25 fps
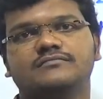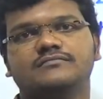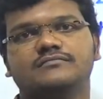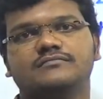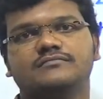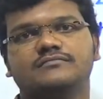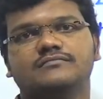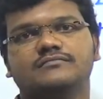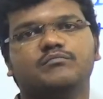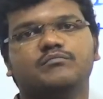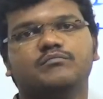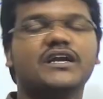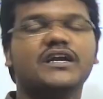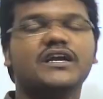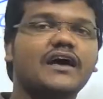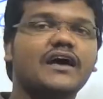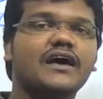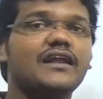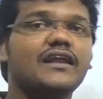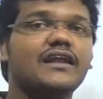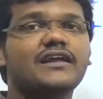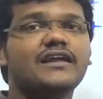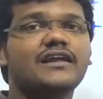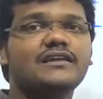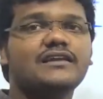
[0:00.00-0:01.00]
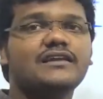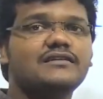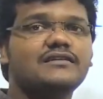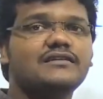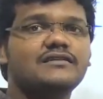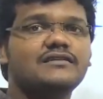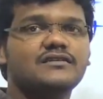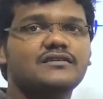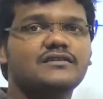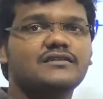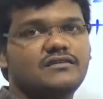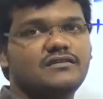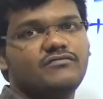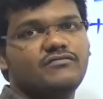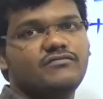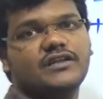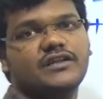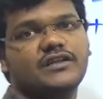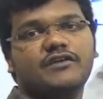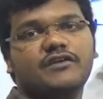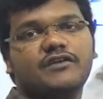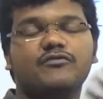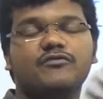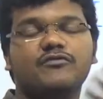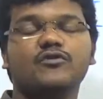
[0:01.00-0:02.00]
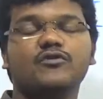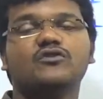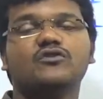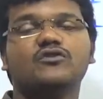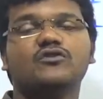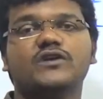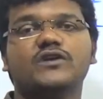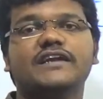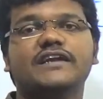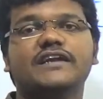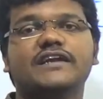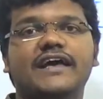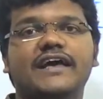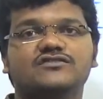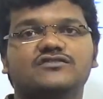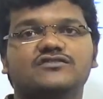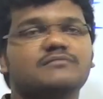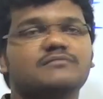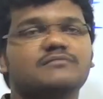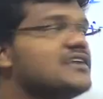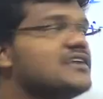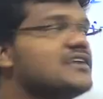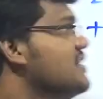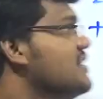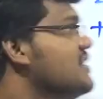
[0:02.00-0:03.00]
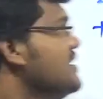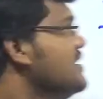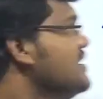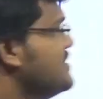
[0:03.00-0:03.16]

But amine will give you what only diazonium salt.